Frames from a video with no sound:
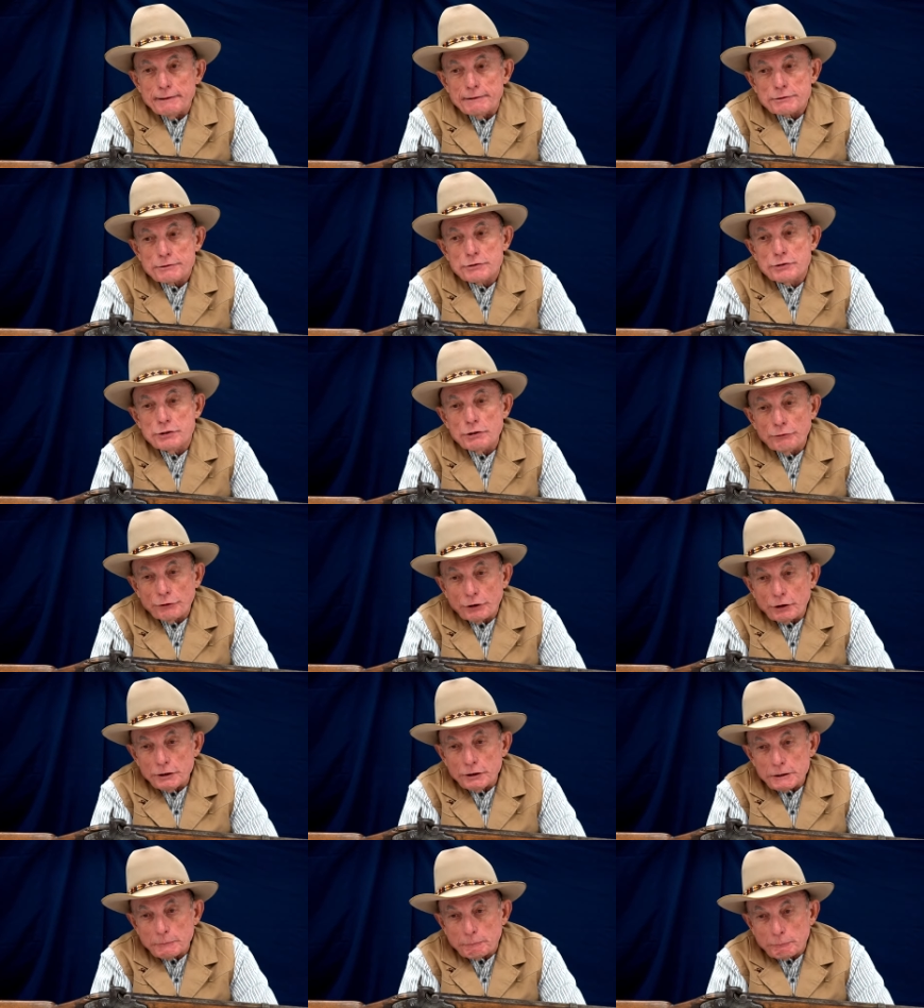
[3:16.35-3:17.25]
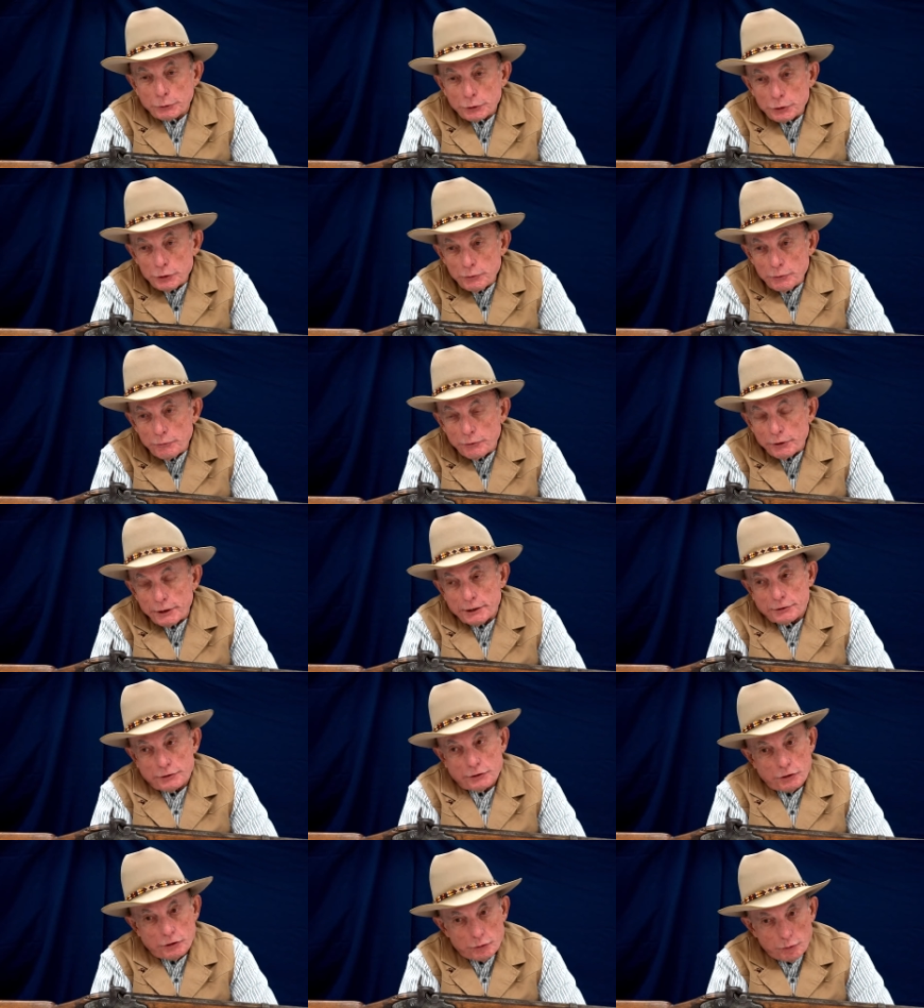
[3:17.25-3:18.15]
It's difficult to prove
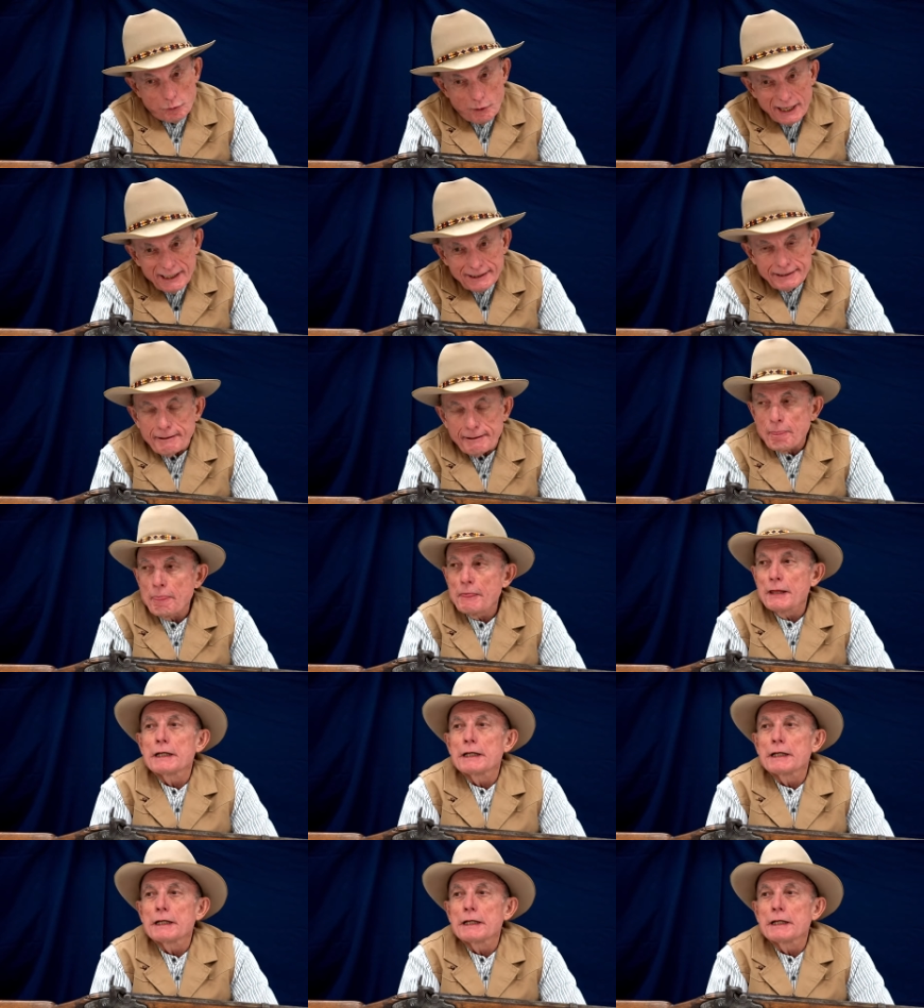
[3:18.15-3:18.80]
it's correct.